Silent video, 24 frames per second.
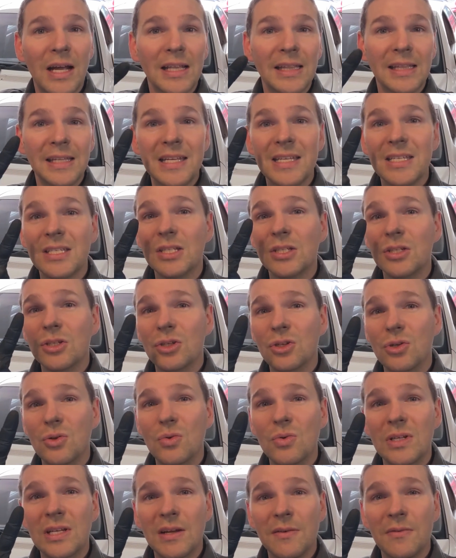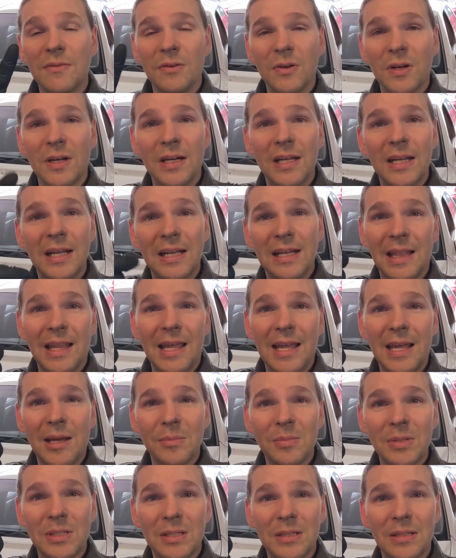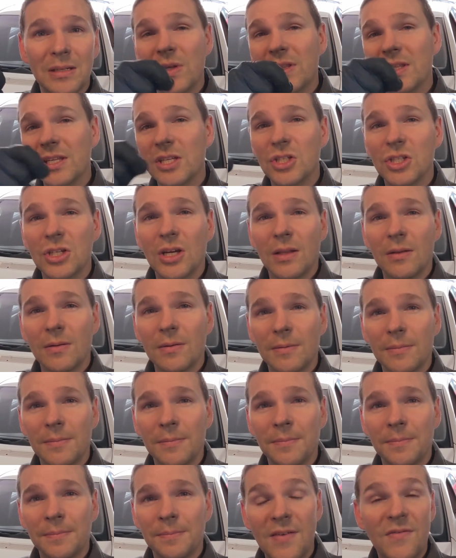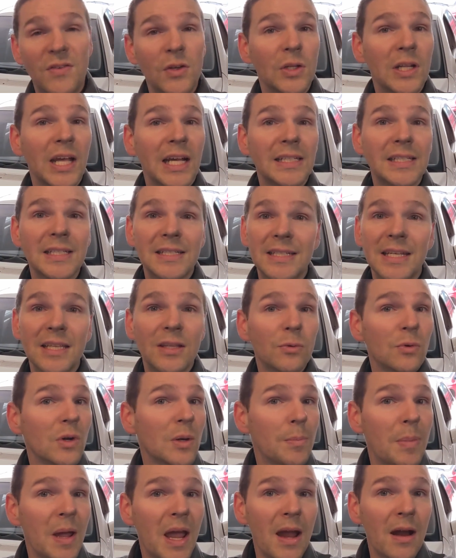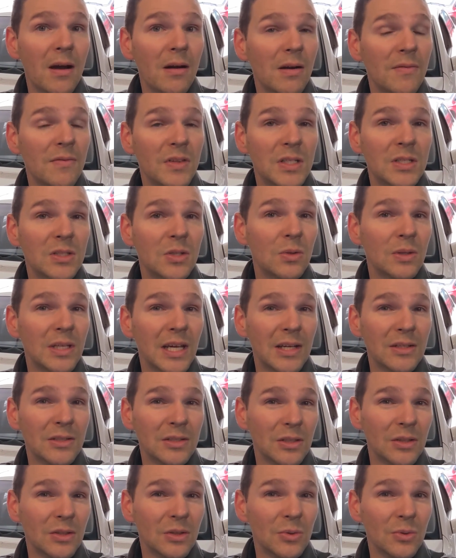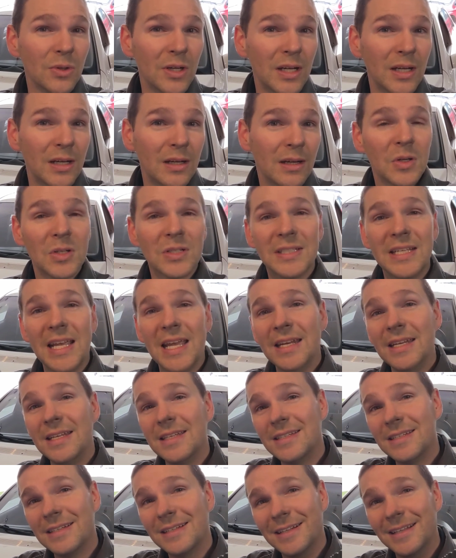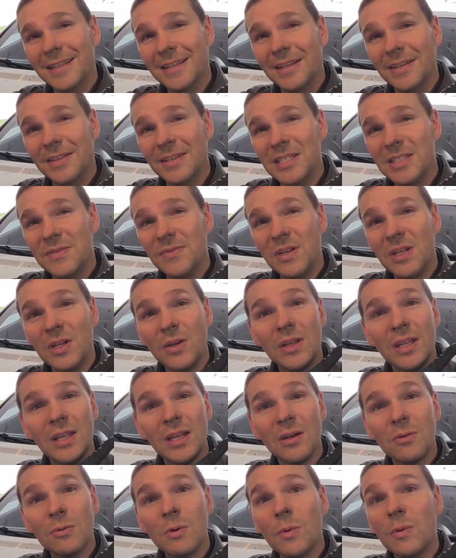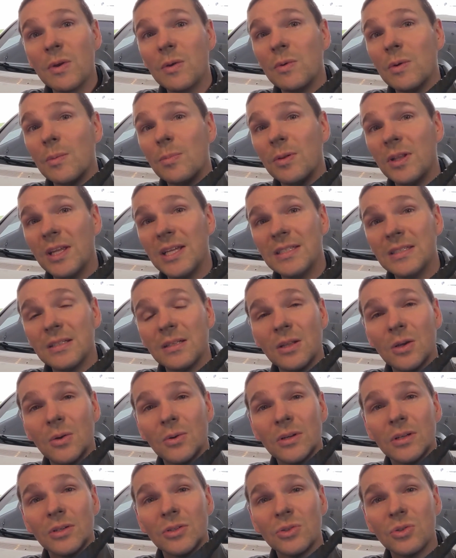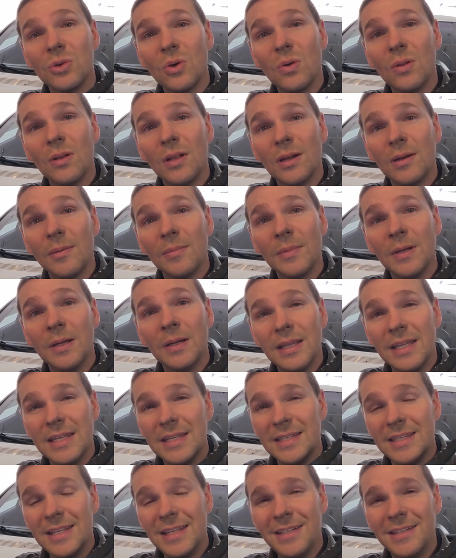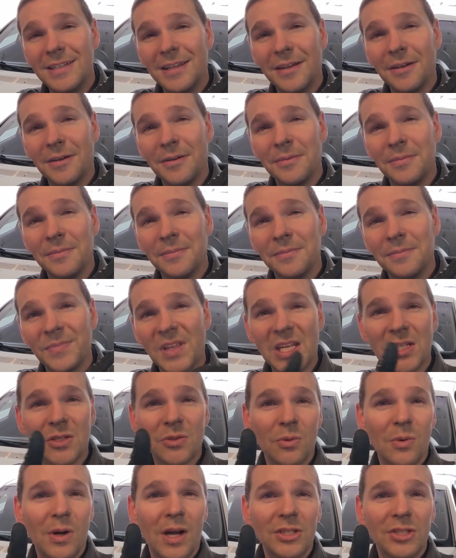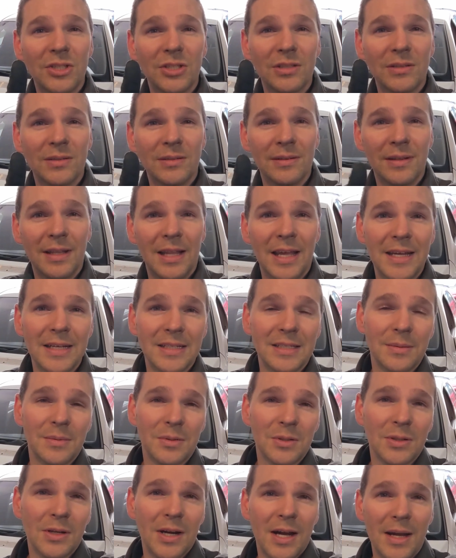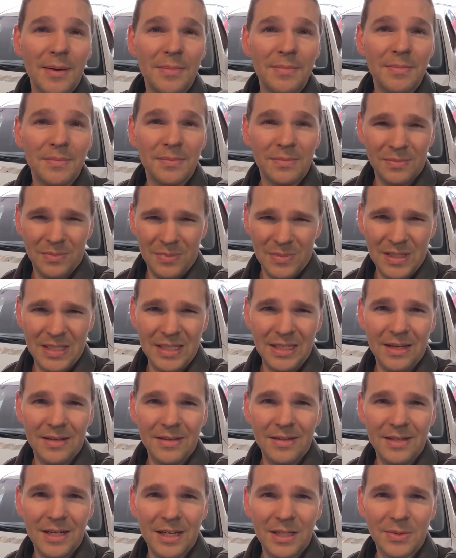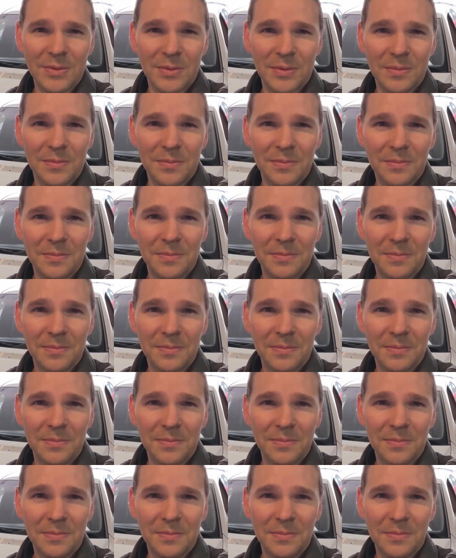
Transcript: at least two different clamps with each other. If you'd like to see the repair of this 2003 Mercedes, click on this video here where we replace the lower control arm in detail. Thanks for watching. Like, subscribe, see you on the next one.